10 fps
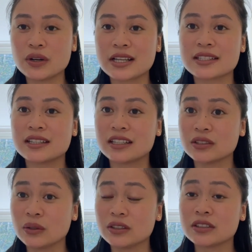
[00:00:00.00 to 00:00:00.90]
as an
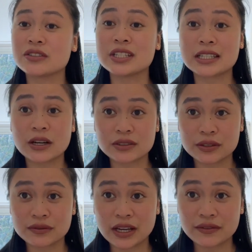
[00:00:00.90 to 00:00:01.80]
adult
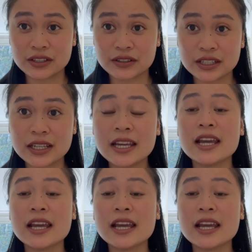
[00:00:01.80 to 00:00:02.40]
3,500,